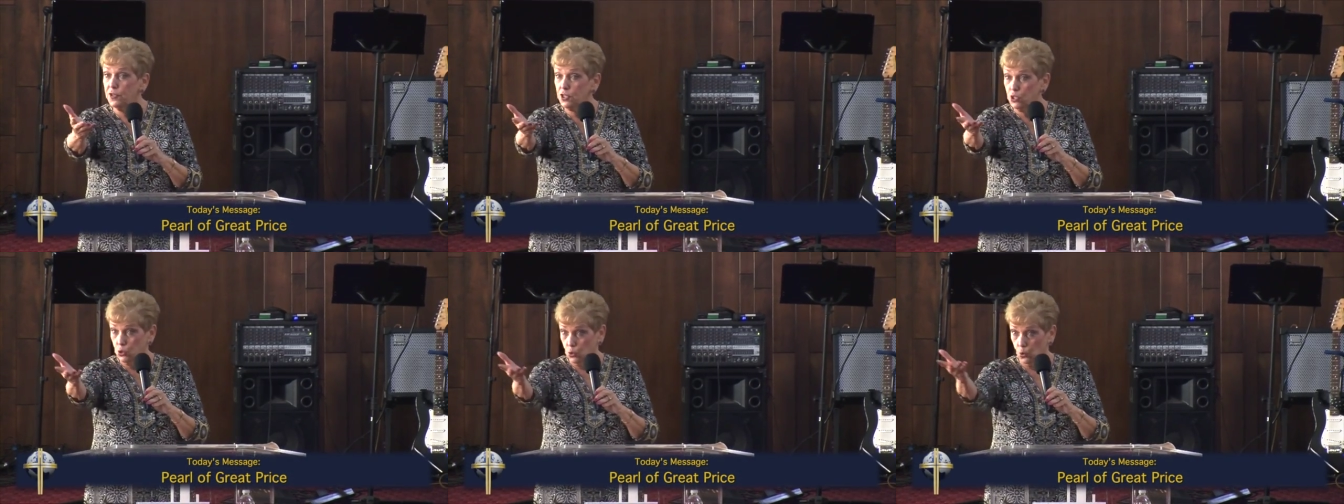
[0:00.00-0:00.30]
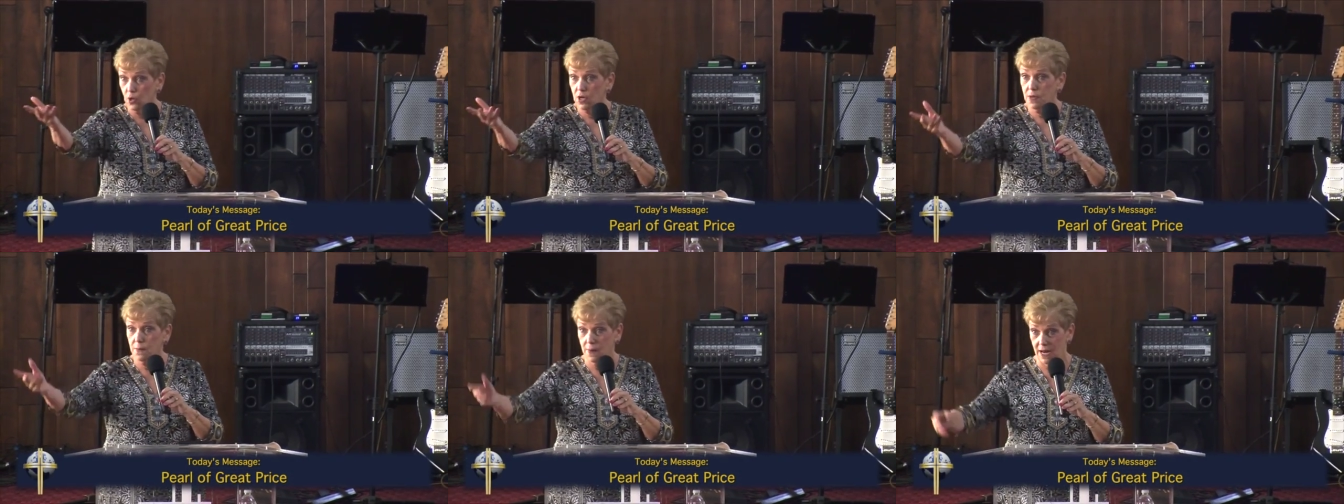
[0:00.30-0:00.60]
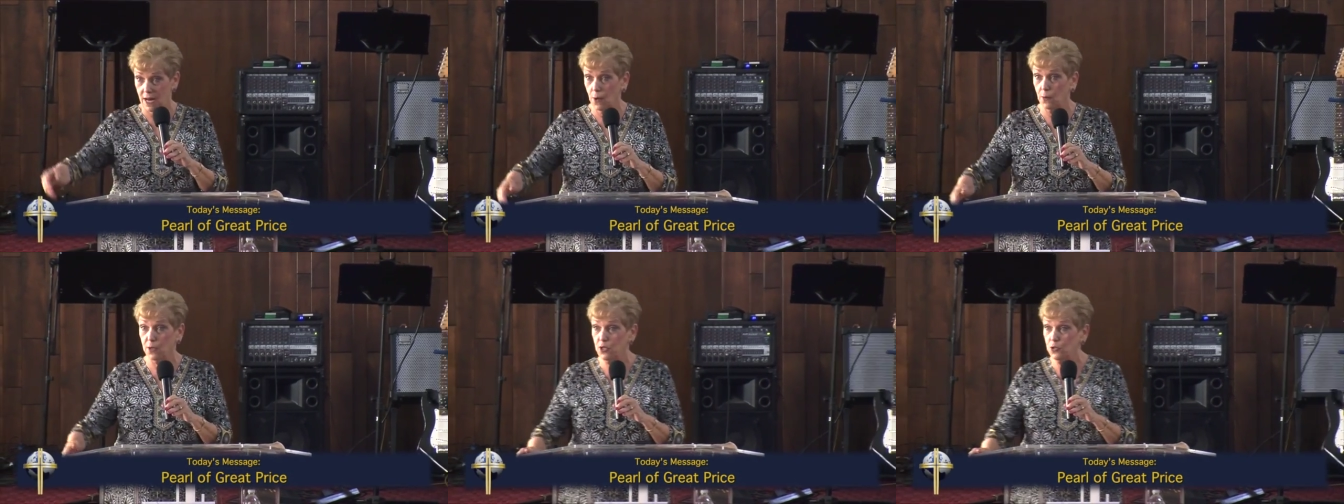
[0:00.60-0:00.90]
the story
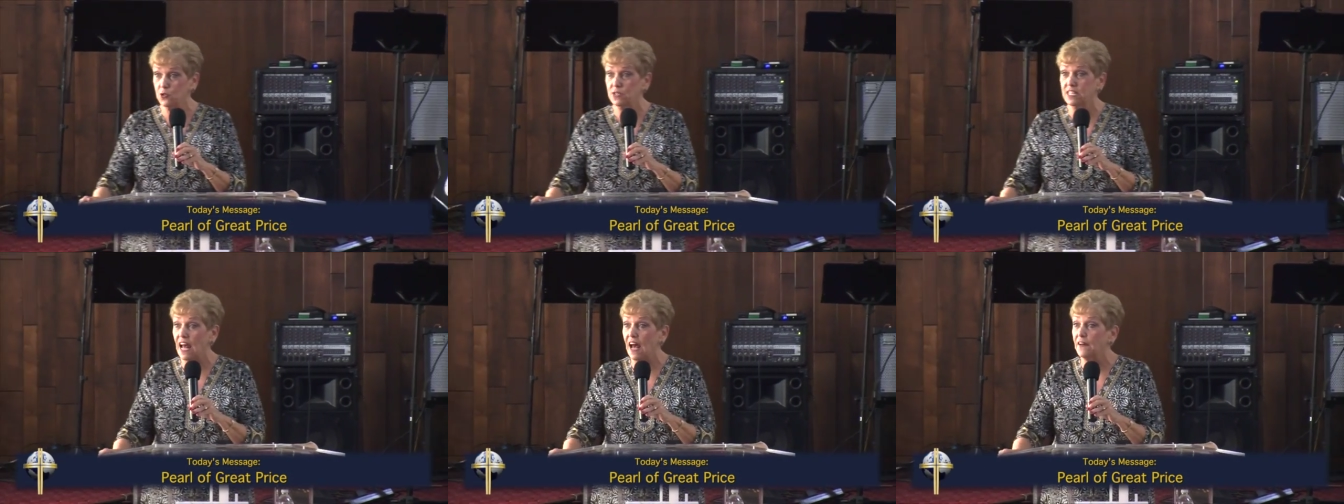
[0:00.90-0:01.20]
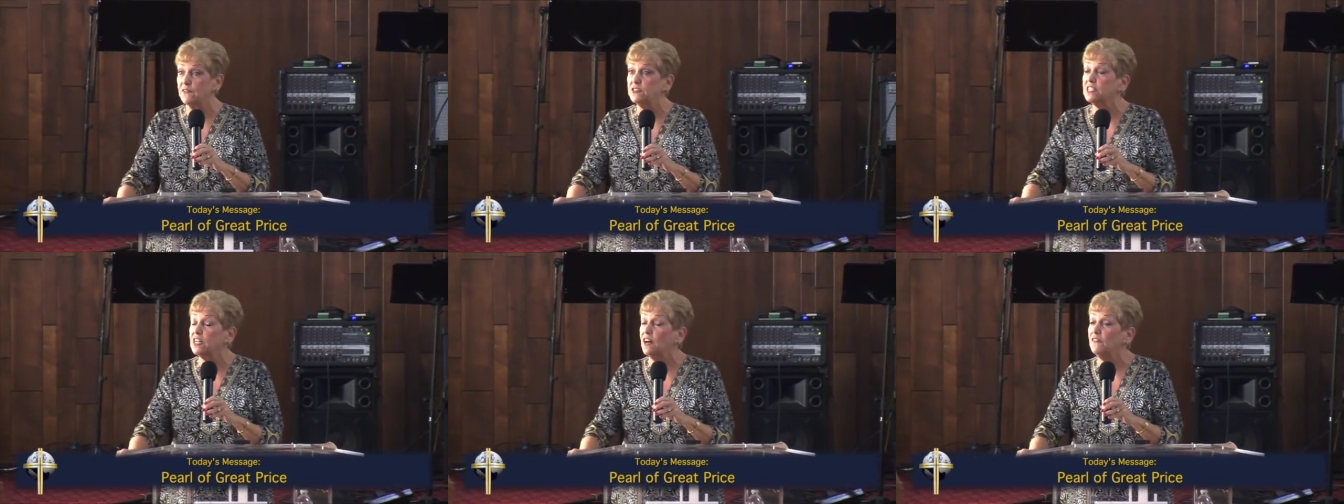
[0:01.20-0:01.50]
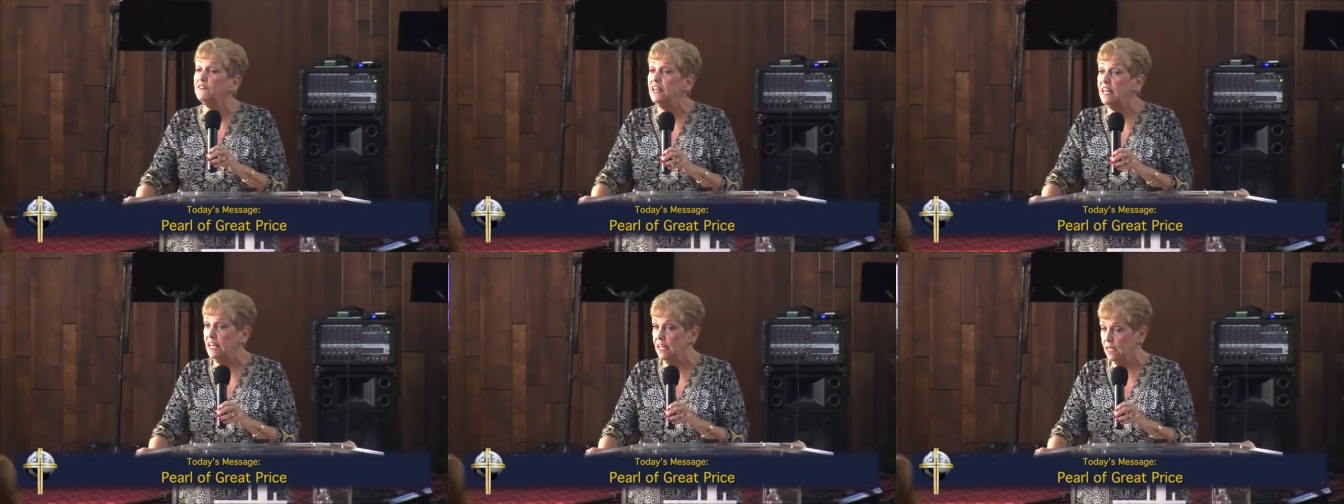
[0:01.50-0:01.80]
about how I used to have
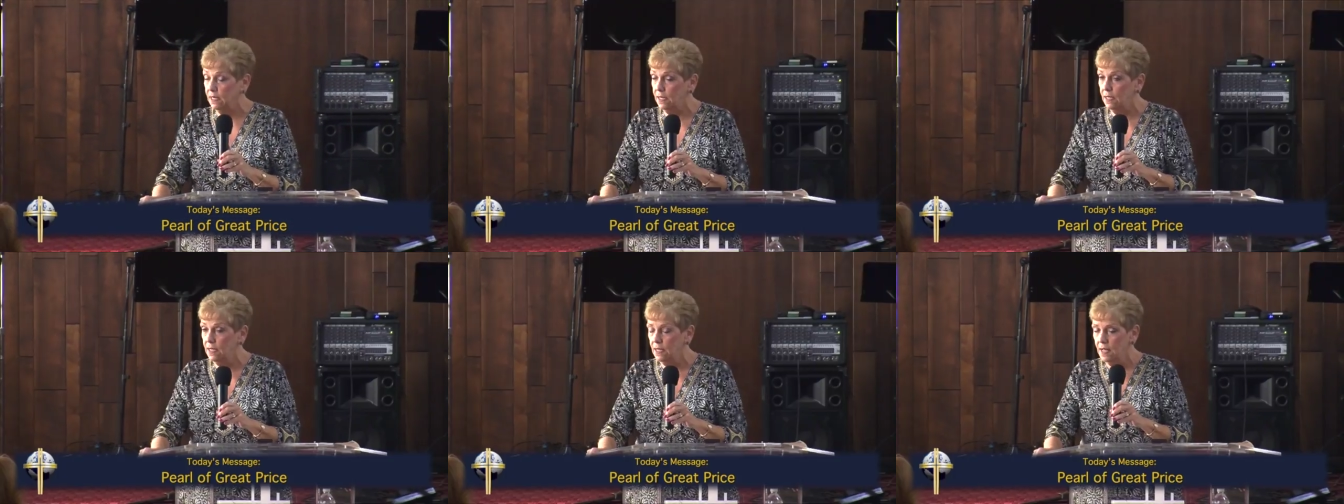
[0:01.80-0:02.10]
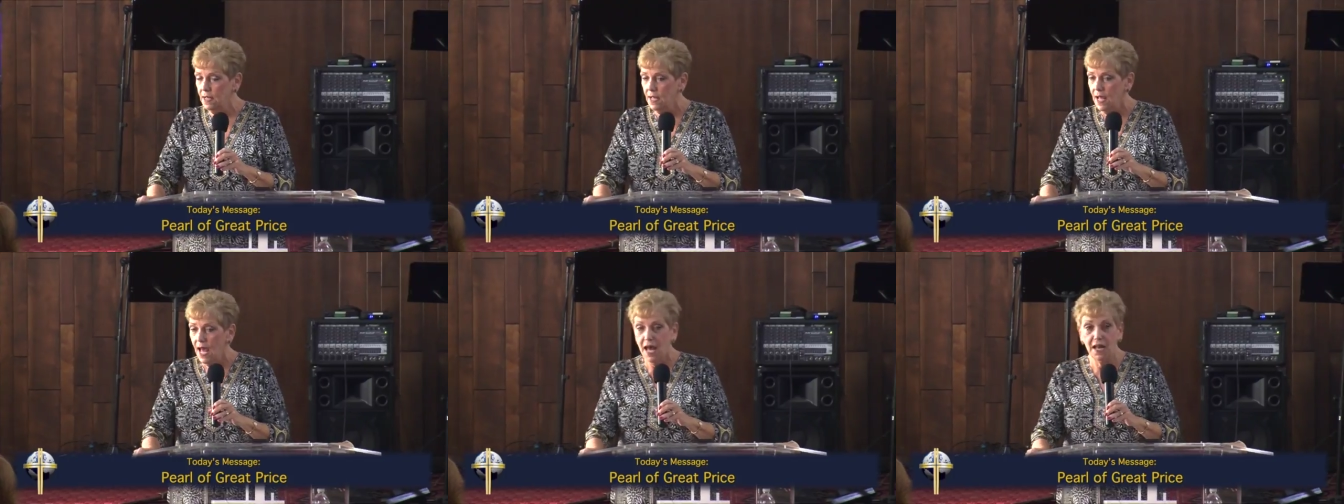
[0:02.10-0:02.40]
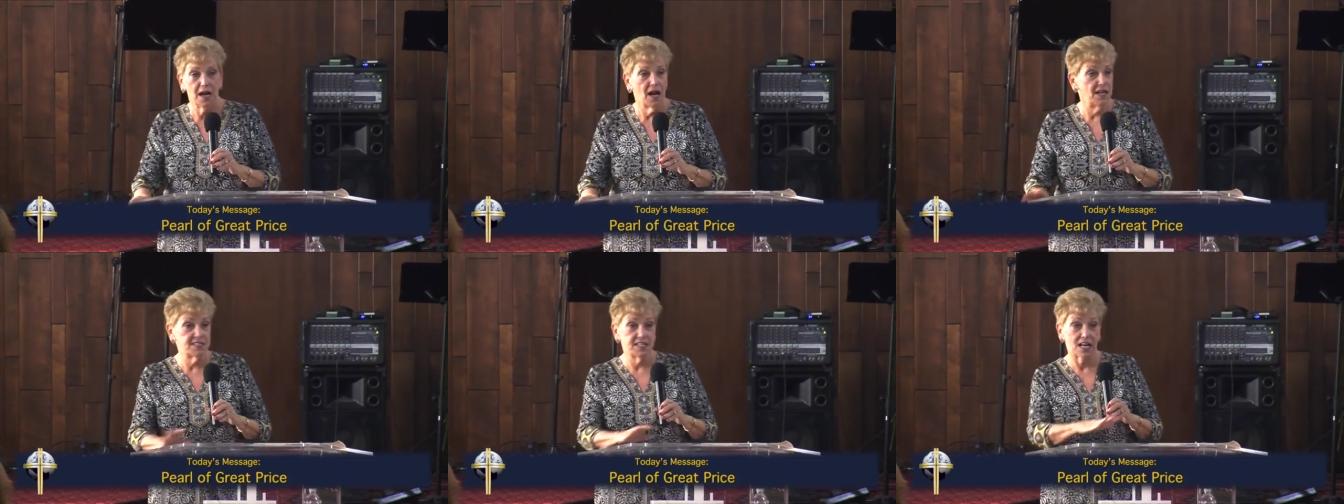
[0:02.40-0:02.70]
stuff hid,
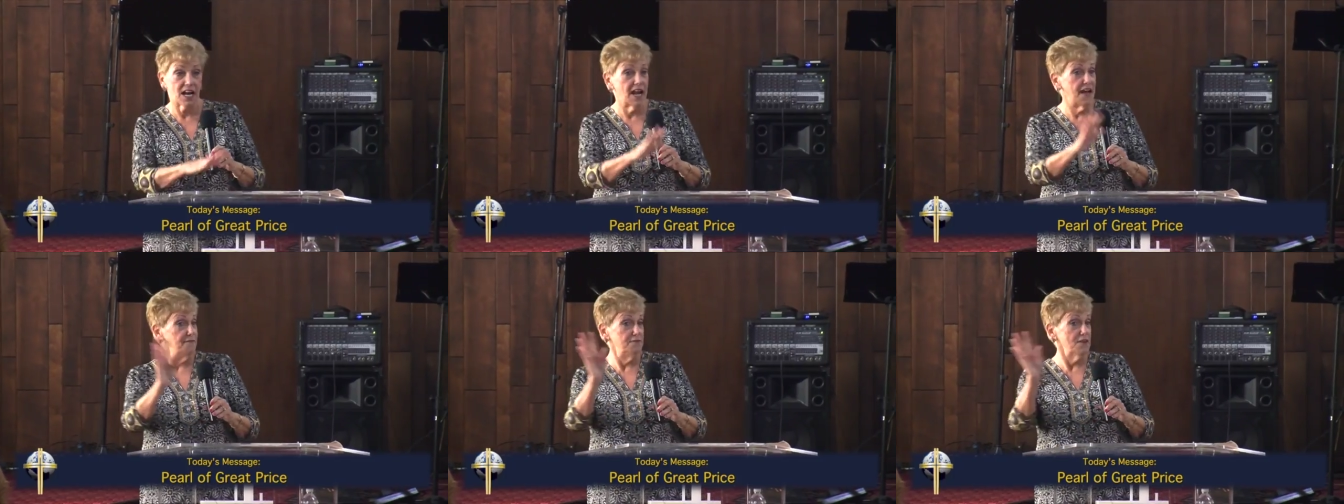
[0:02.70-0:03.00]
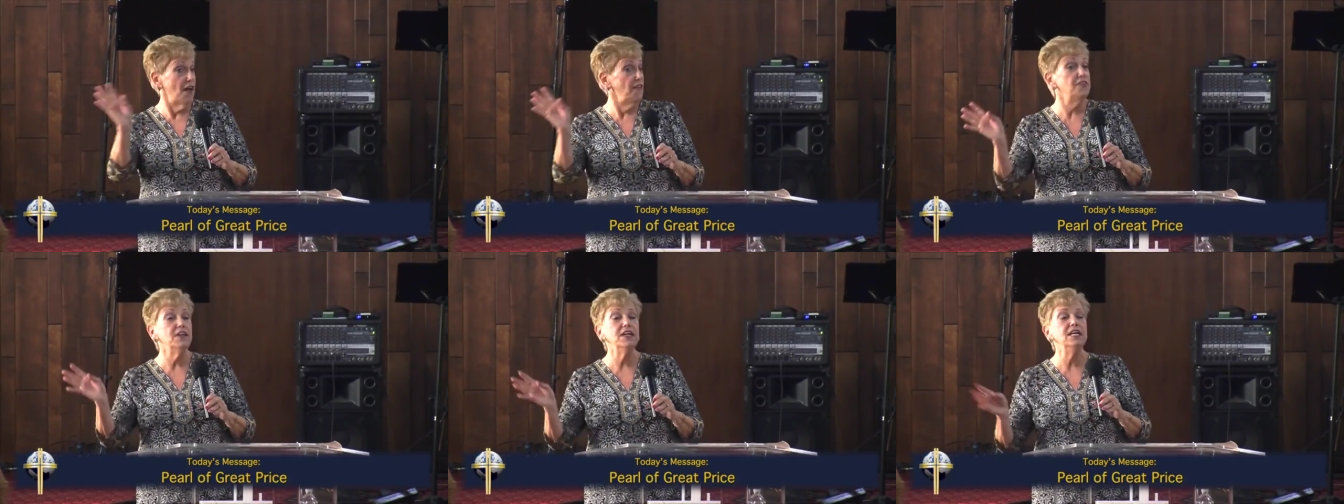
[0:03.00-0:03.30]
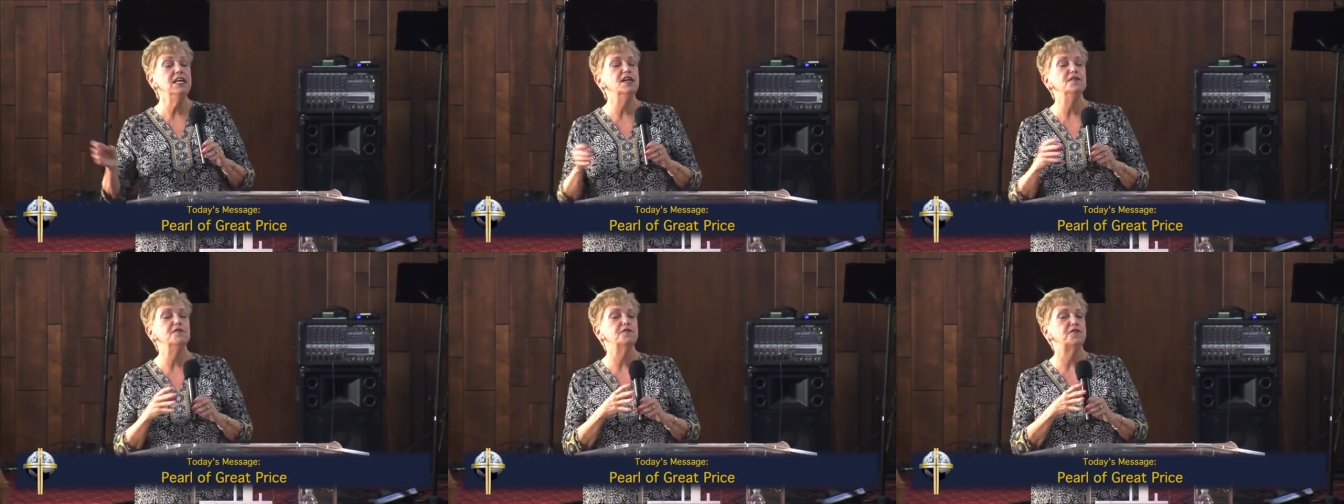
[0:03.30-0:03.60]
and I said, I have nothing
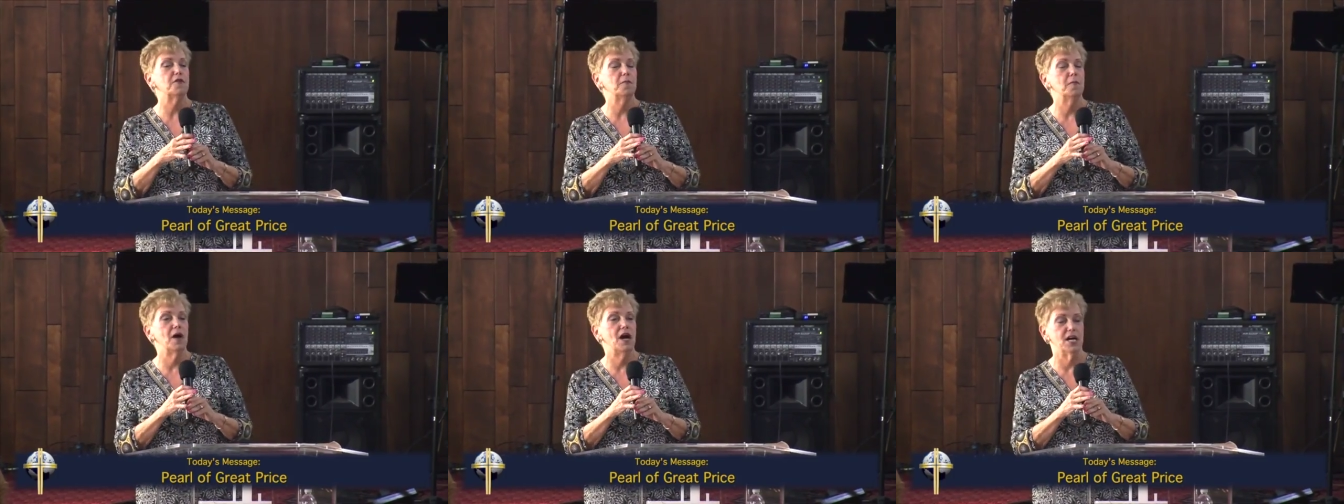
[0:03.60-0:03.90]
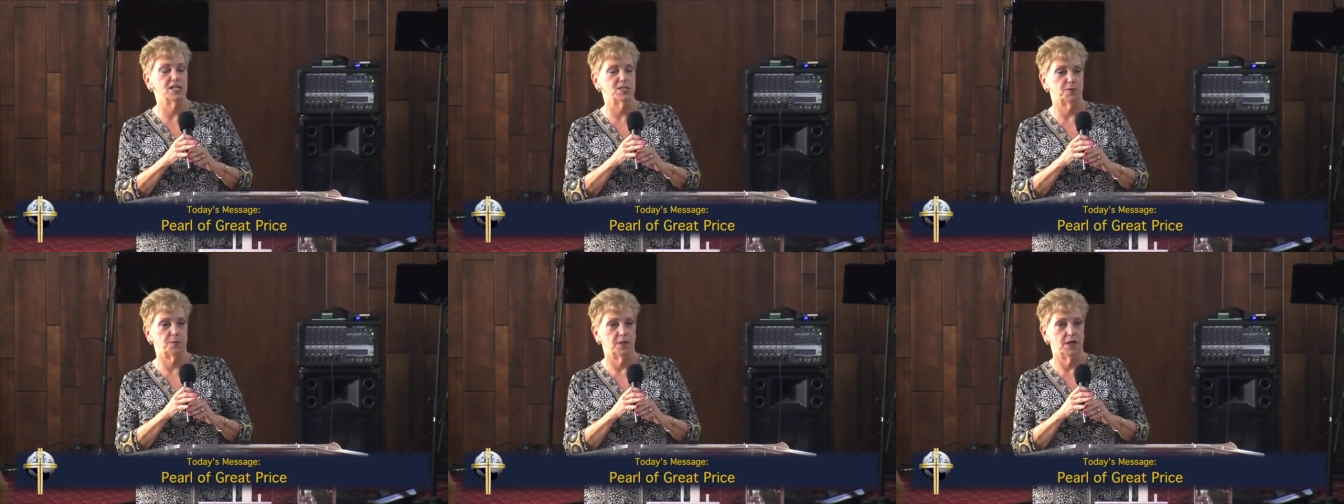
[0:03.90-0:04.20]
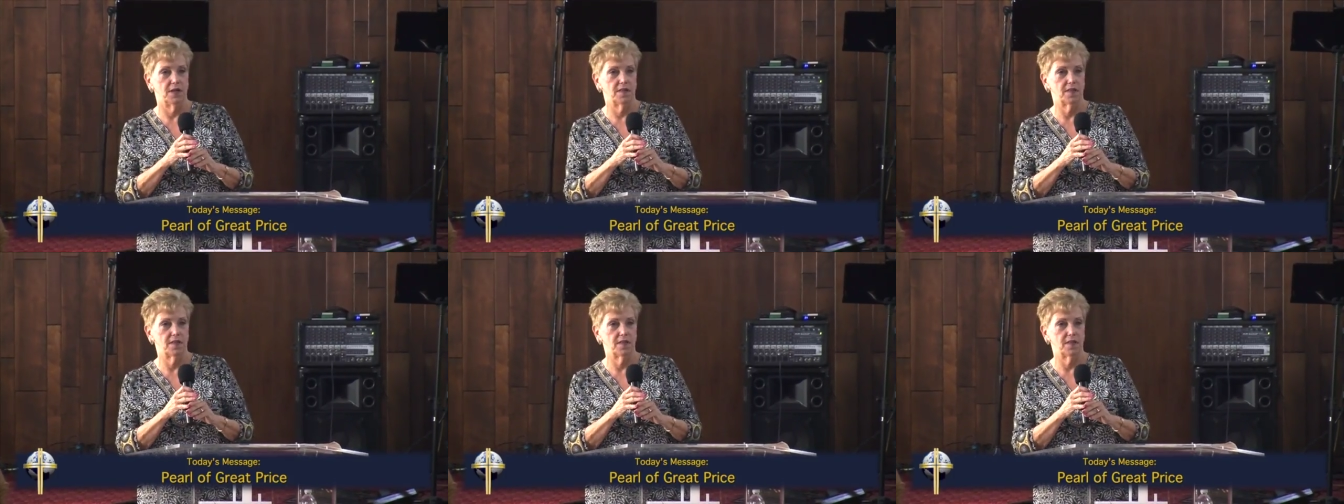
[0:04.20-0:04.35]
hidden from my husband.